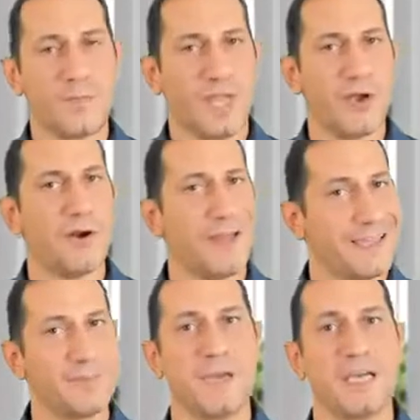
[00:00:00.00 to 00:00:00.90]
a rate
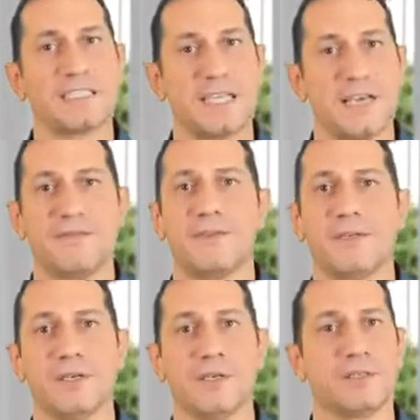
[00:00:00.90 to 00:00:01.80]
must have
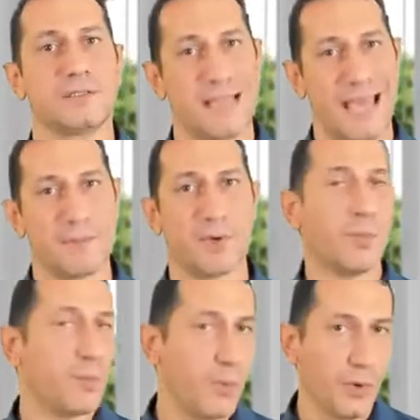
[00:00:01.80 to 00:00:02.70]
a time
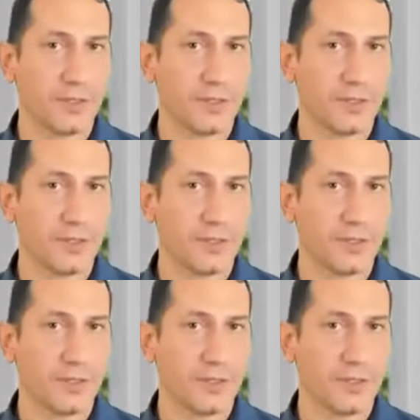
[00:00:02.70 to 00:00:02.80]
component.